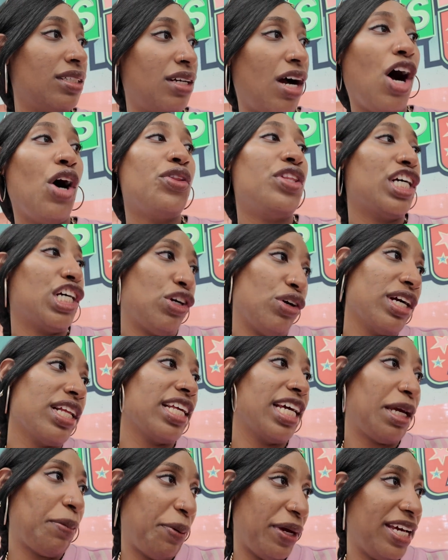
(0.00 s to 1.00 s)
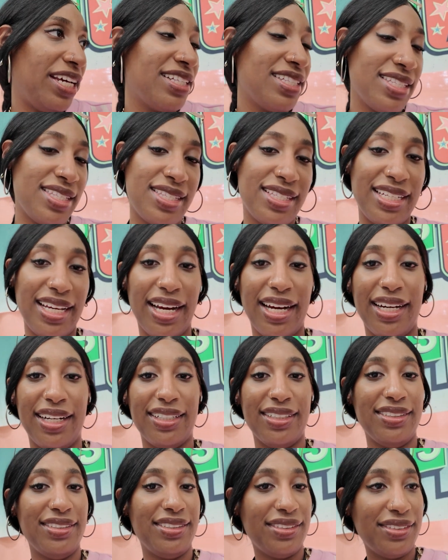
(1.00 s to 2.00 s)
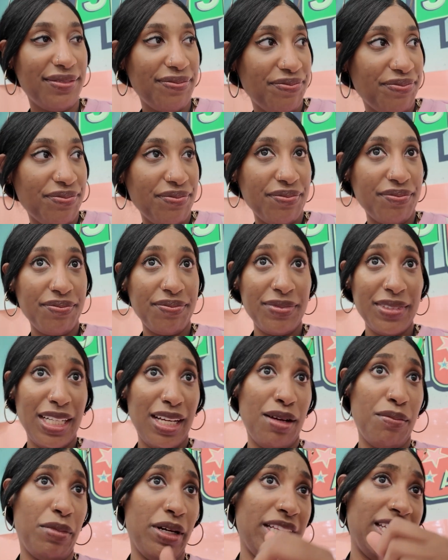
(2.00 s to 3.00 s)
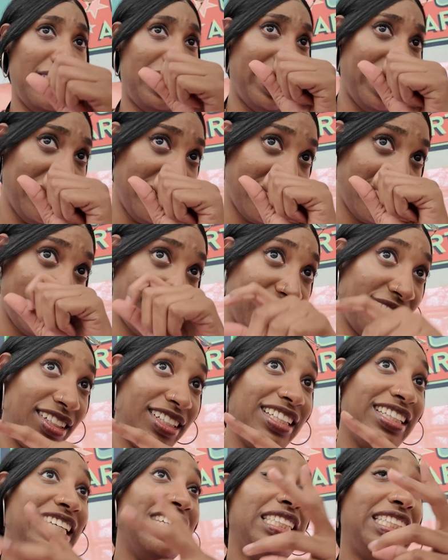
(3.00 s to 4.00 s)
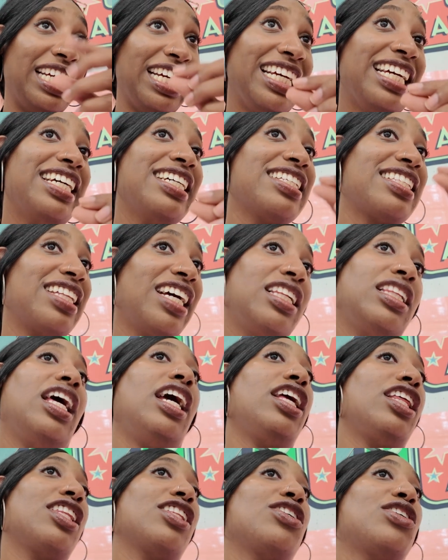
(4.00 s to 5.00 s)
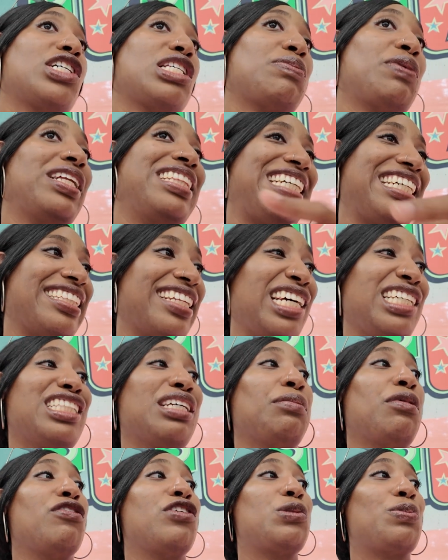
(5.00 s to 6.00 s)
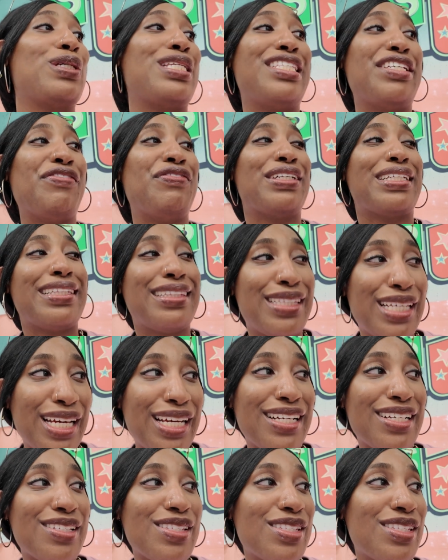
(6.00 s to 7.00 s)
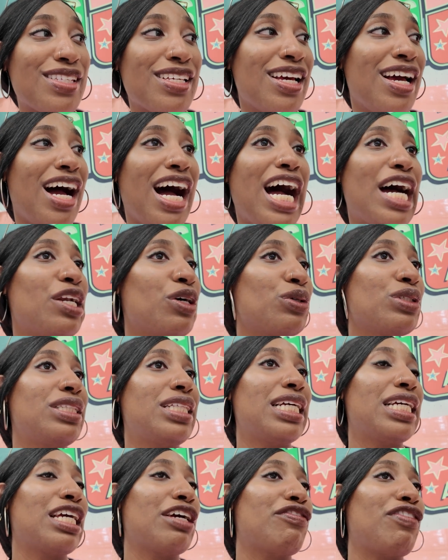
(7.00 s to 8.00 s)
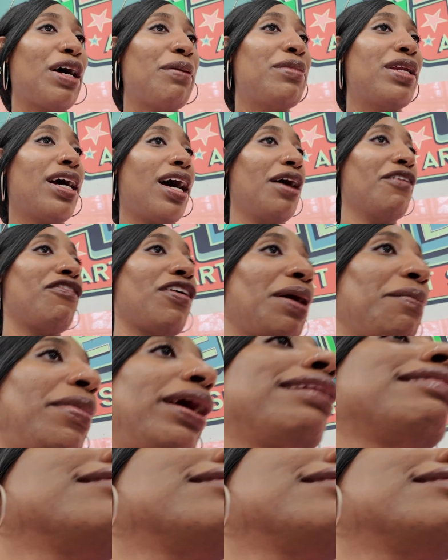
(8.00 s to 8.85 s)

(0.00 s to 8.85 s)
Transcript: Oh, the acrylic pins? Yeah. But the thing is, they like those, but they like them of specific things. I don't think if I make